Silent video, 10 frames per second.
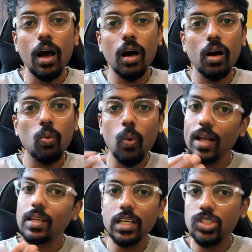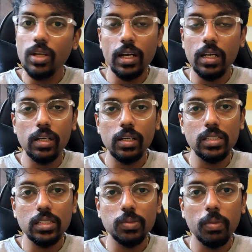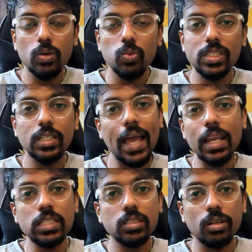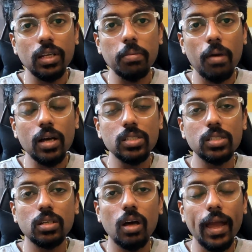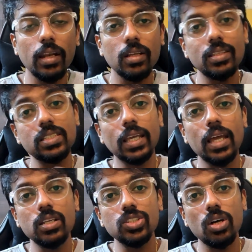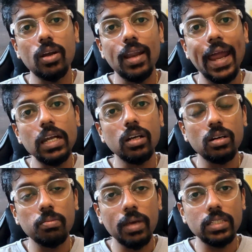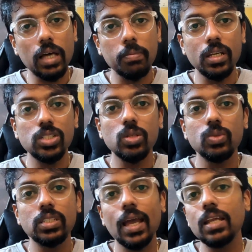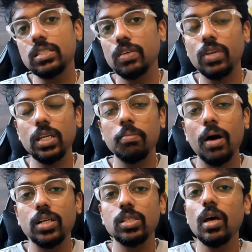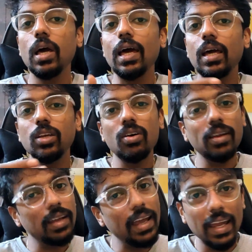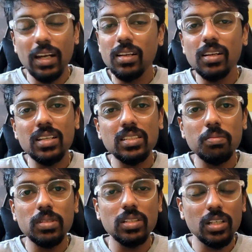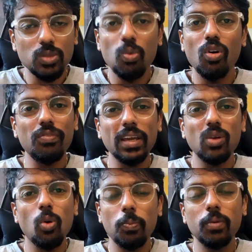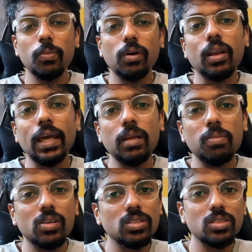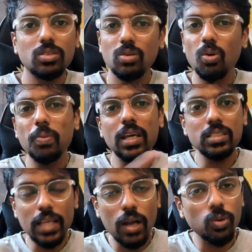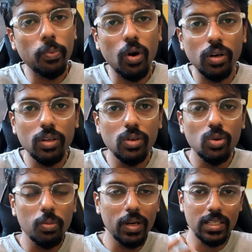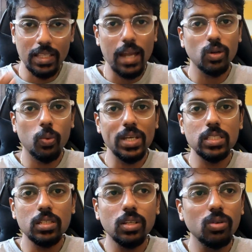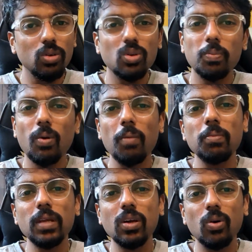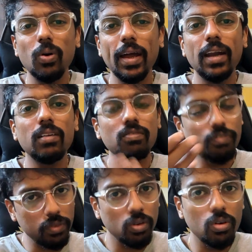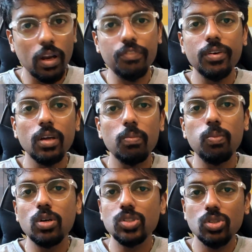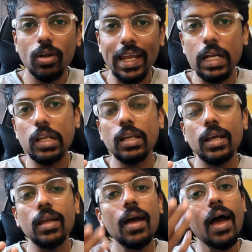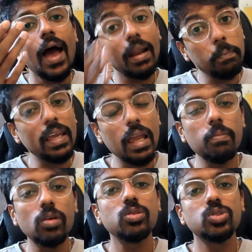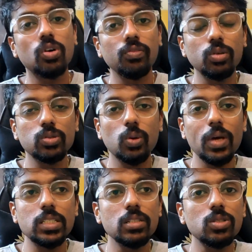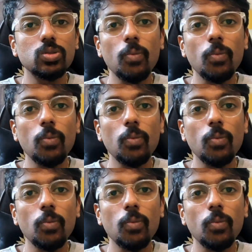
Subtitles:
One is your internal assessment, which carries 30 marks, and the second is your end term examination, which carries 70 marks. Your internal assessment is more of like an open book, right? Because nobody is there to proctor you, nobody is there to question you. You could probably go ahead and refer your books or internet and be able to solve those questions.